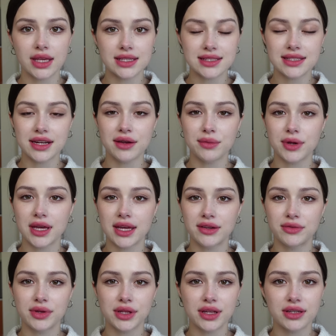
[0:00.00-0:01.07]
Yesterday we had
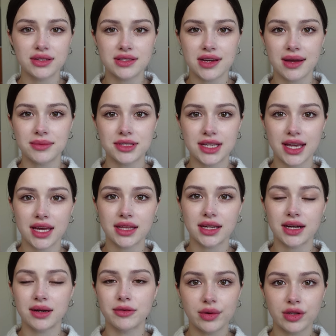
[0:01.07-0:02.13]
a really good time
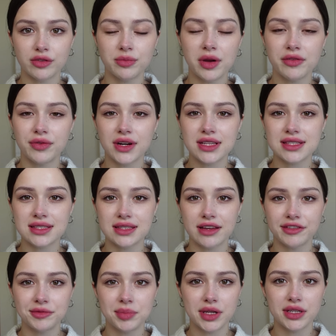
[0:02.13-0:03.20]
together. One of my friends
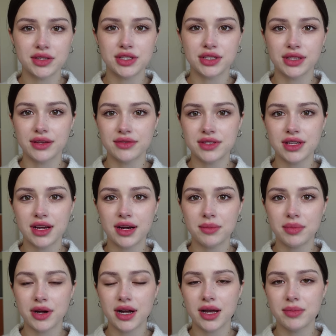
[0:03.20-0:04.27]
left because she lives
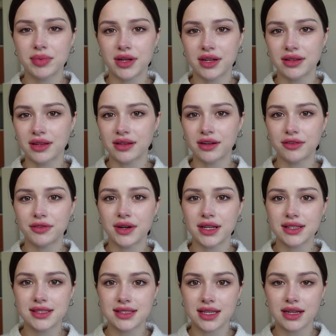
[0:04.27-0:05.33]
nearby, but another
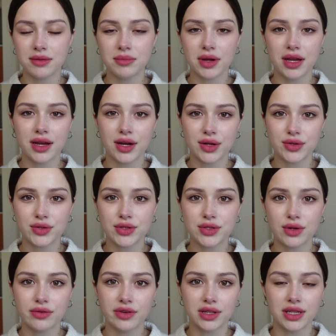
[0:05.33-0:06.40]
friend stayed at my
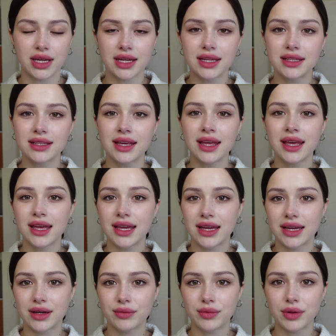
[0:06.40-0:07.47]
house overnight
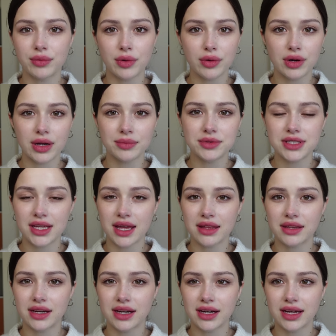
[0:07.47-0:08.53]
and we woke up
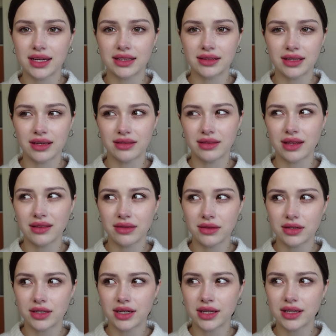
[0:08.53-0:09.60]
together at like
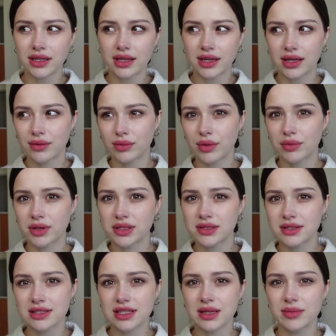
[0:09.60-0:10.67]
10.30 and we went
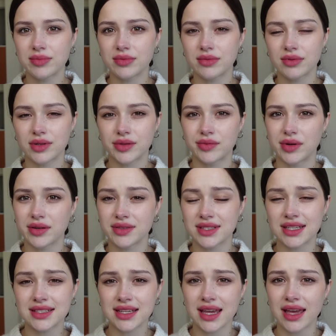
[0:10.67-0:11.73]
to sleep around
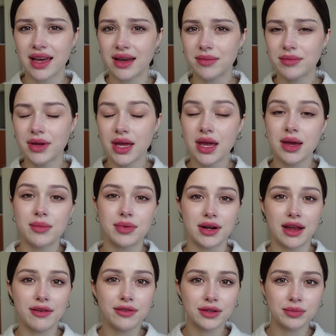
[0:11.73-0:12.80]
6 a.m. But
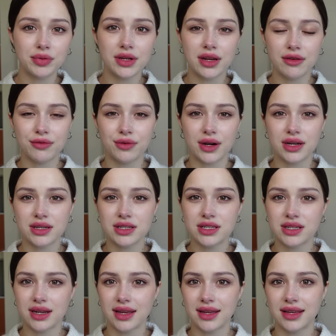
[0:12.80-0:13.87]
I feel pretty
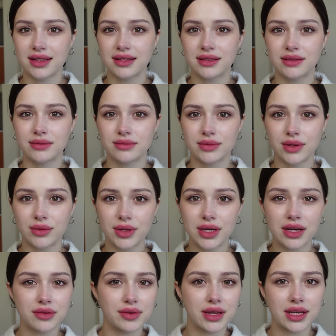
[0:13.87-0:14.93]
fresh and we
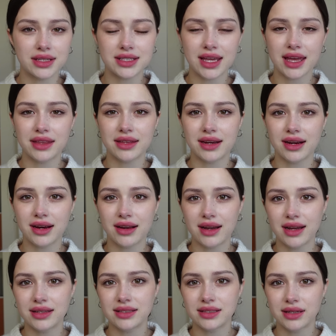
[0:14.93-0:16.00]
got ready together.
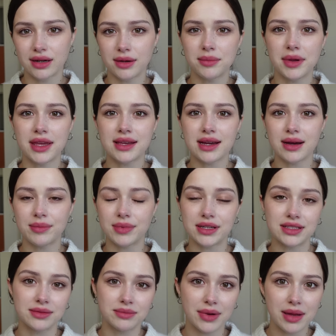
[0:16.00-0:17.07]
I did her makeup, I
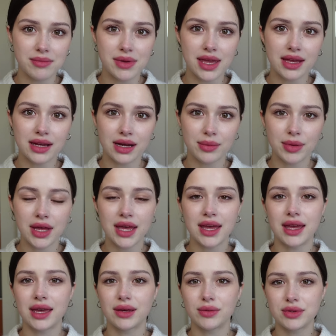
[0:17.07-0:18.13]
did my makeup,
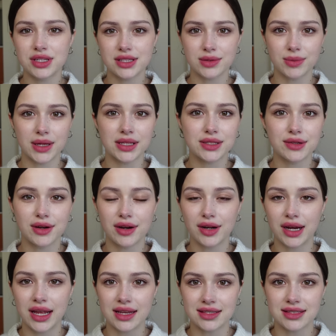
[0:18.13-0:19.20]
and we just went to
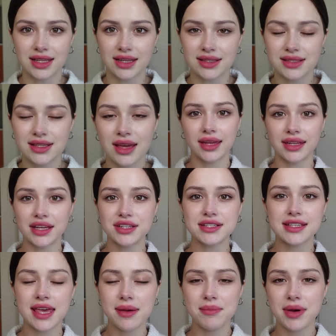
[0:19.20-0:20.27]
our castings. And I
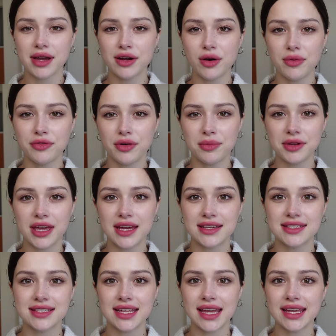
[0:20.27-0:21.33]
just came back home from
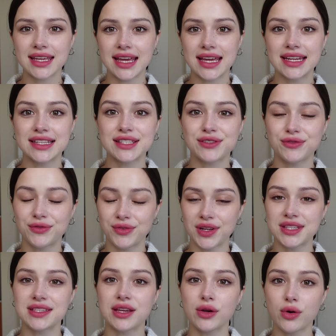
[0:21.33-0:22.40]
casting and it's
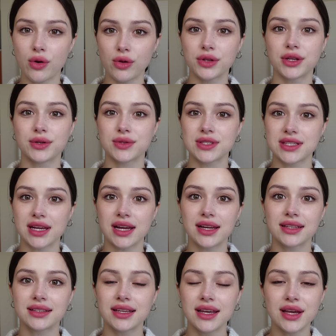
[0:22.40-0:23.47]
freezing cold
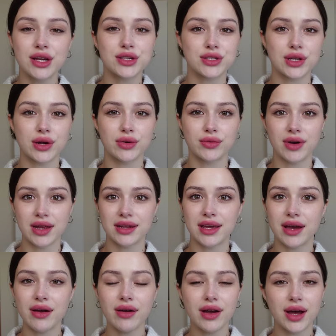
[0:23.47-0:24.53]
outside. So right
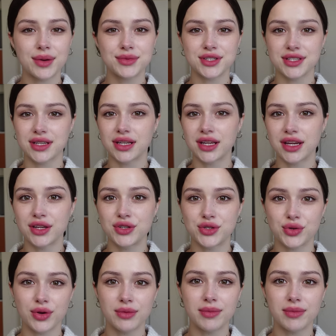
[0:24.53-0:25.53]
now, I'm just gonna enjoy